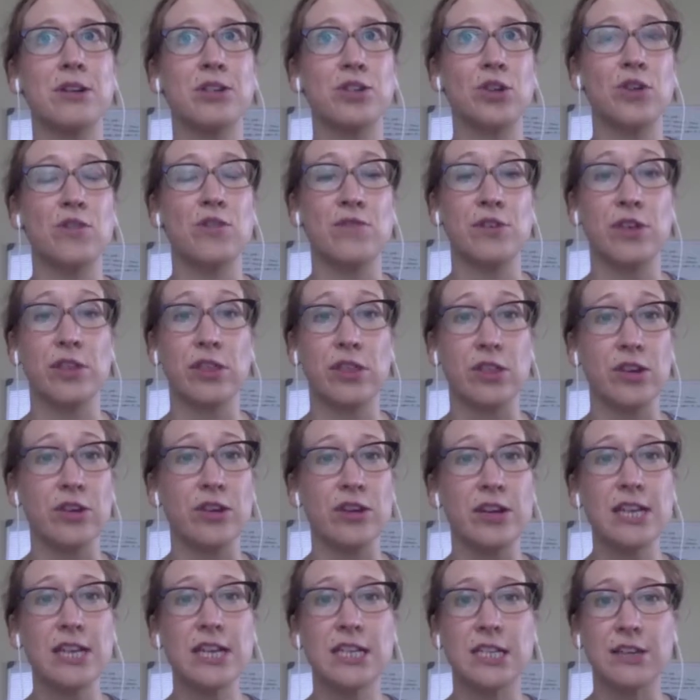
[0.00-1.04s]
over
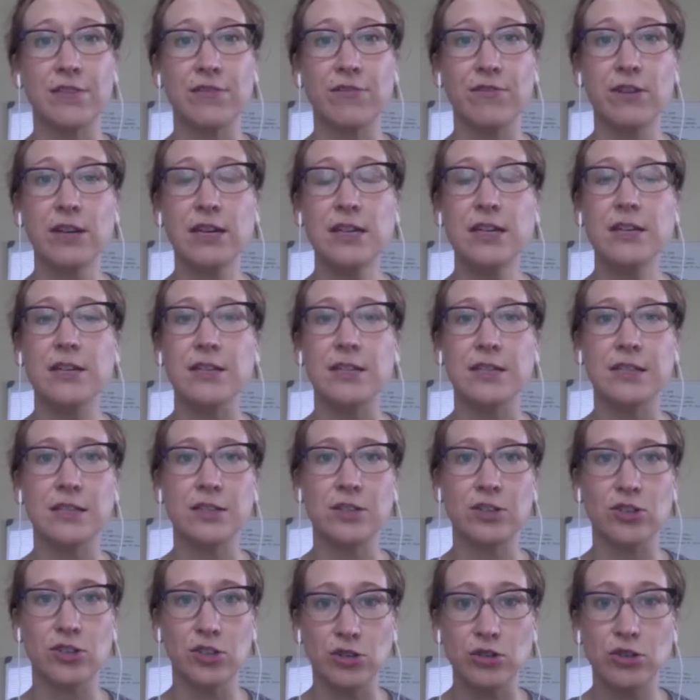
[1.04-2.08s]
30 different
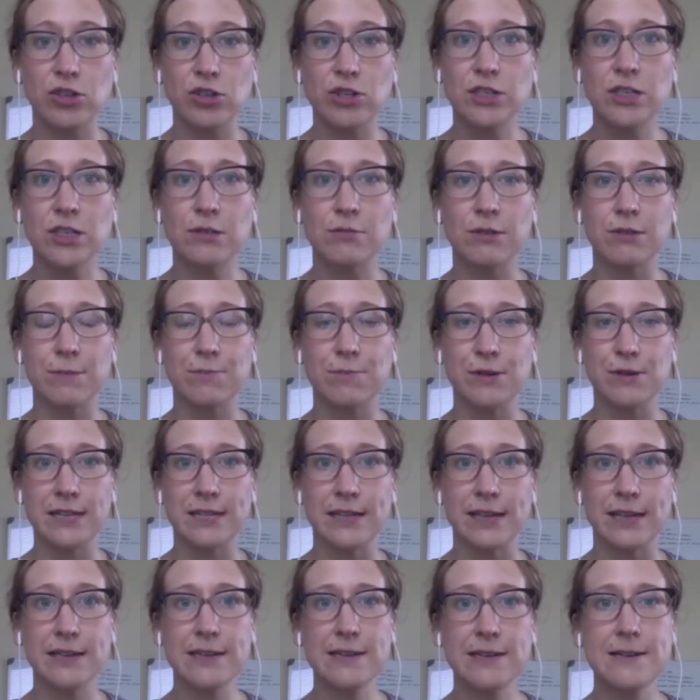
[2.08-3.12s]
institutions
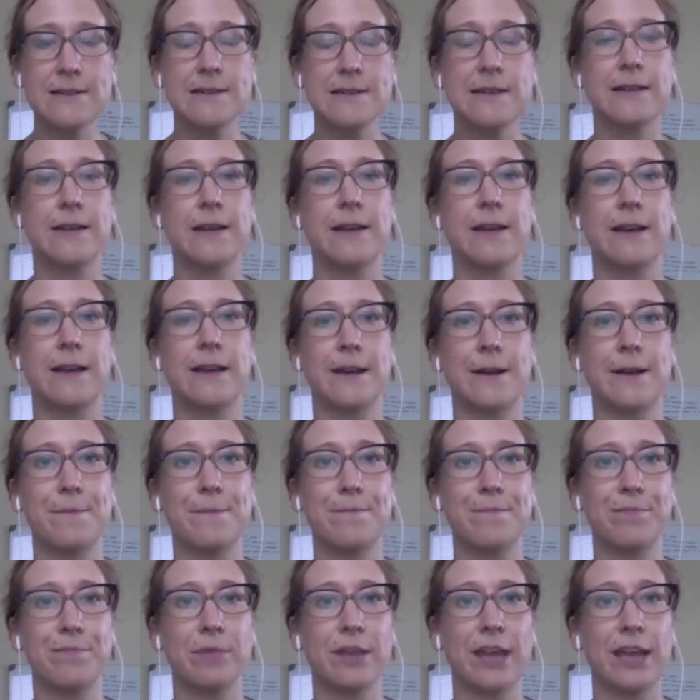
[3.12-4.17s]
represented,
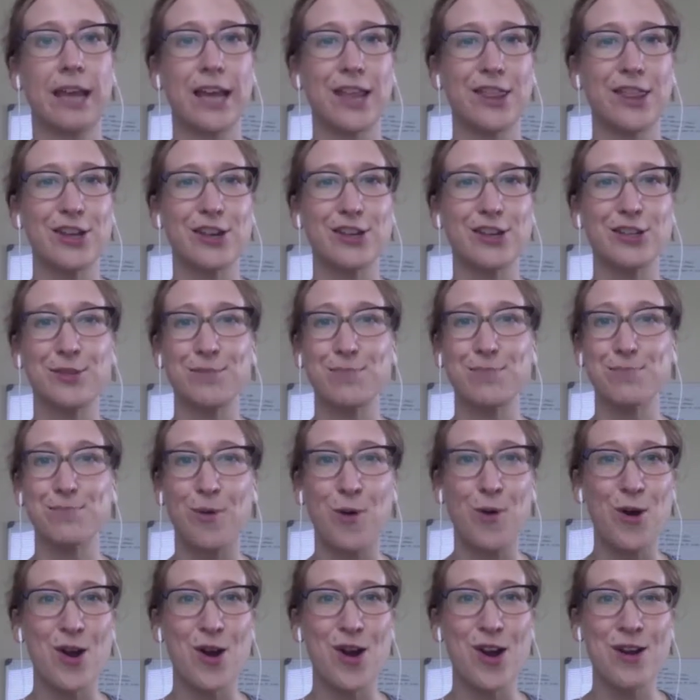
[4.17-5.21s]
and there's
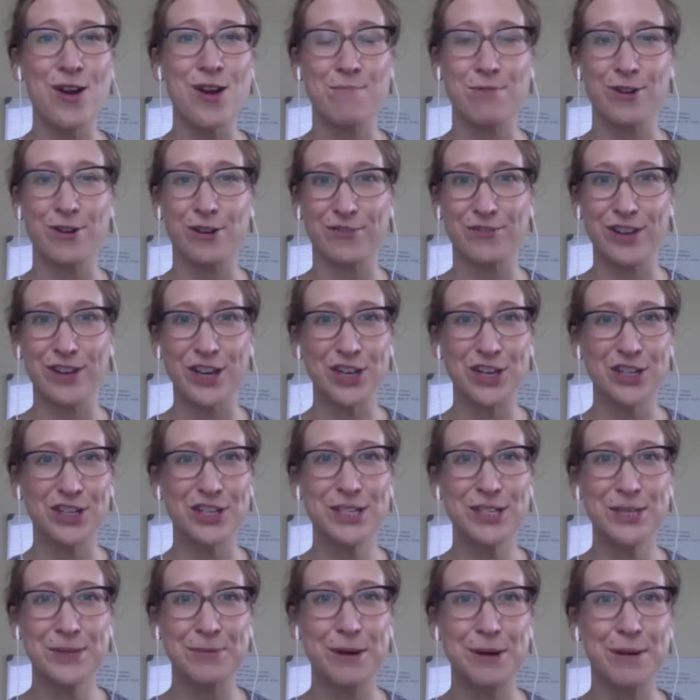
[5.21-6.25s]
more
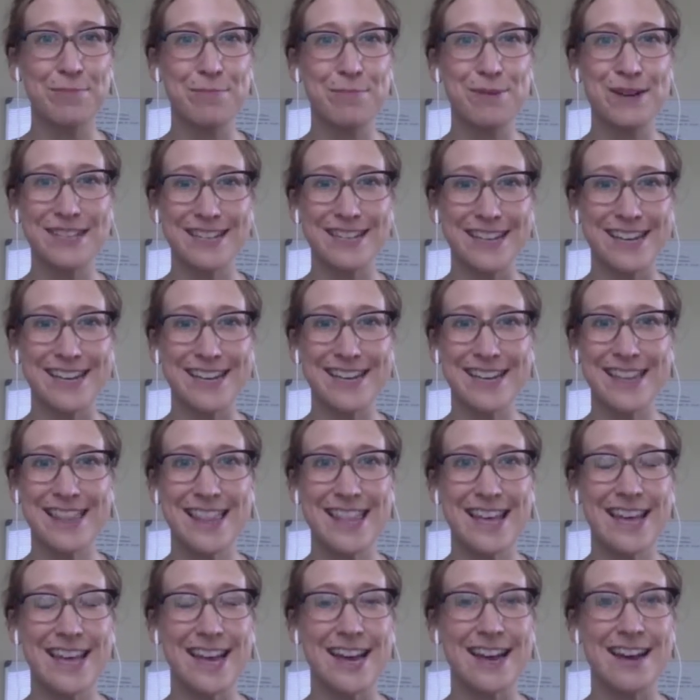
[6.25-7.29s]
professions represented
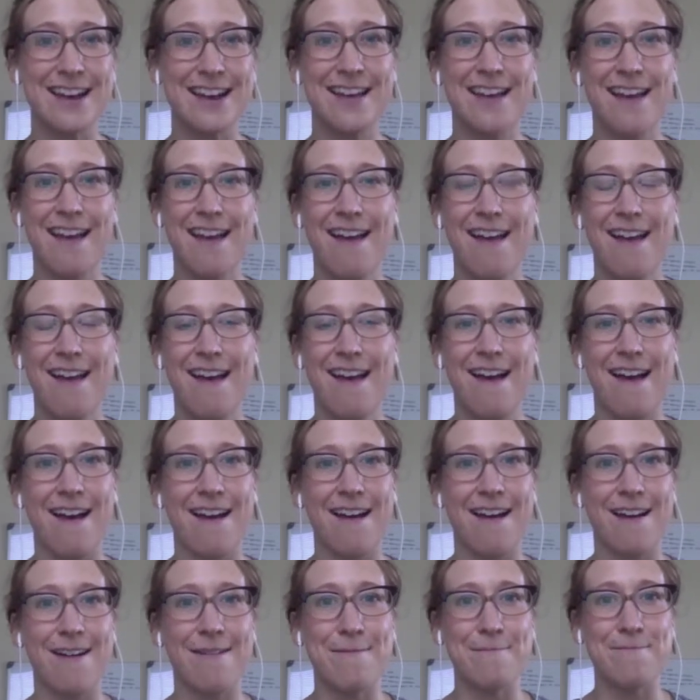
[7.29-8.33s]
than
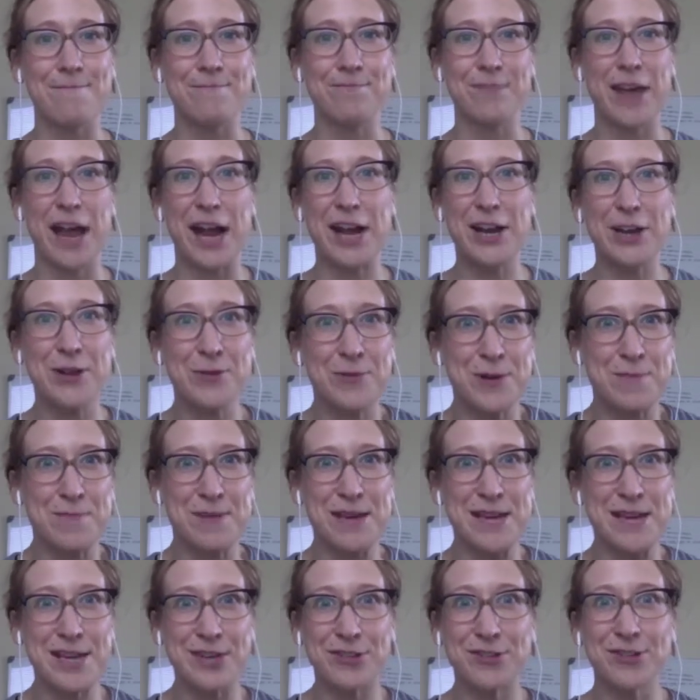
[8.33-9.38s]
I knew would
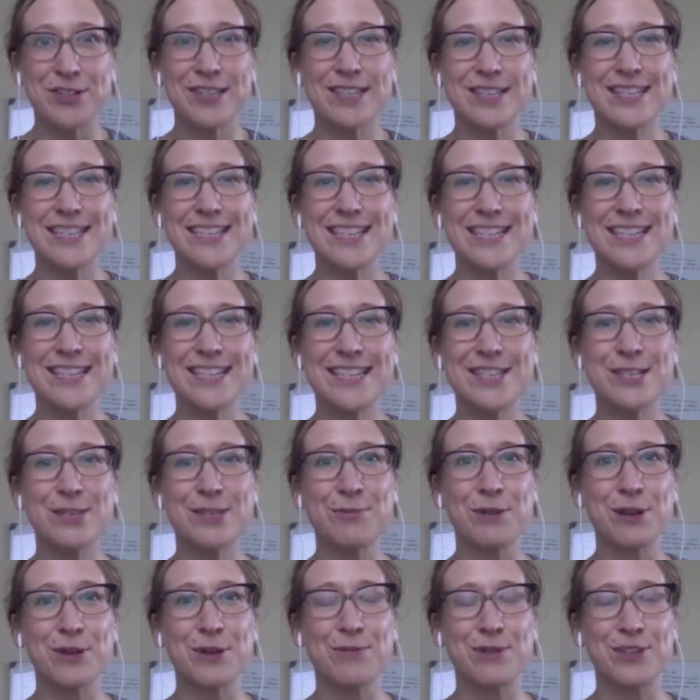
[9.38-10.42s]
be interested in this
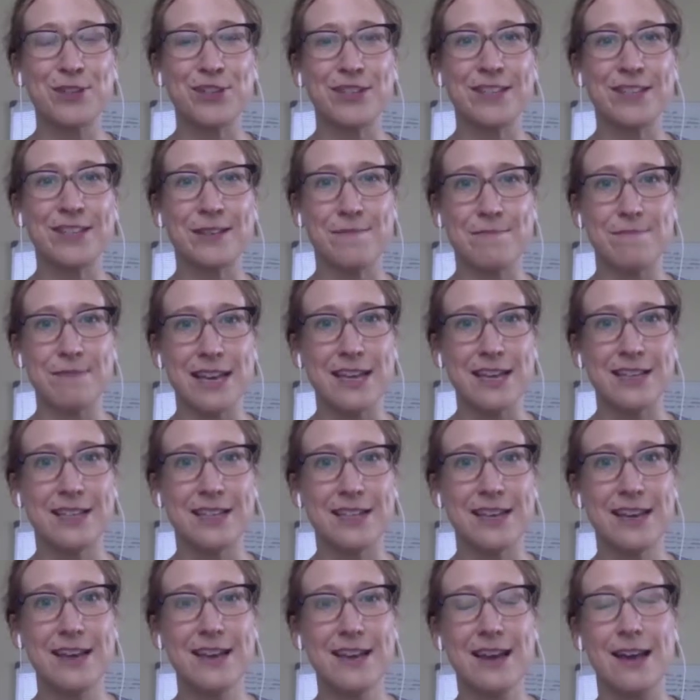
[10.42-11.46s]
work, which is
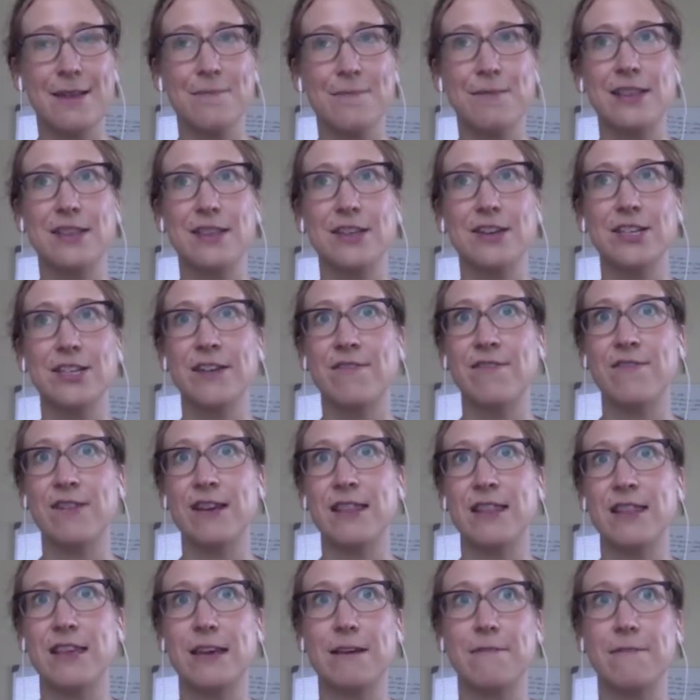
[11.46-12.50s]
amazing. I mean, there's
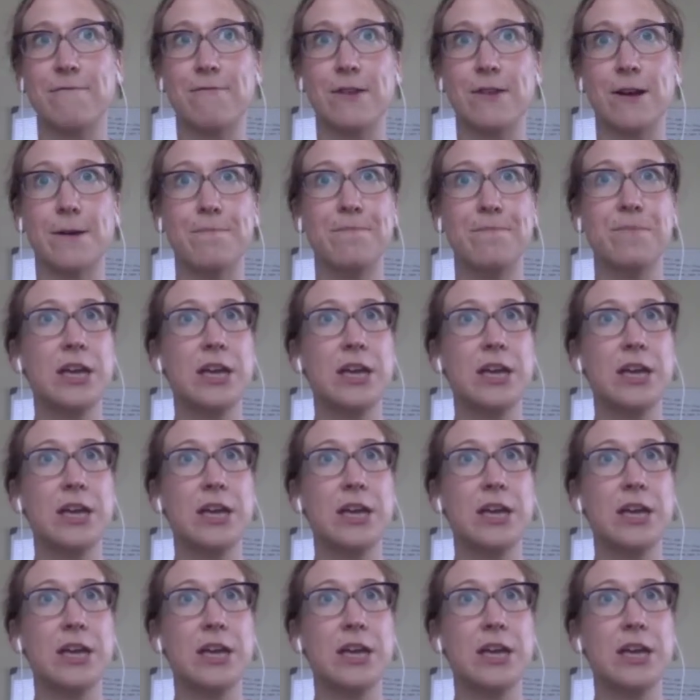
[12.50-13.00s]
everything from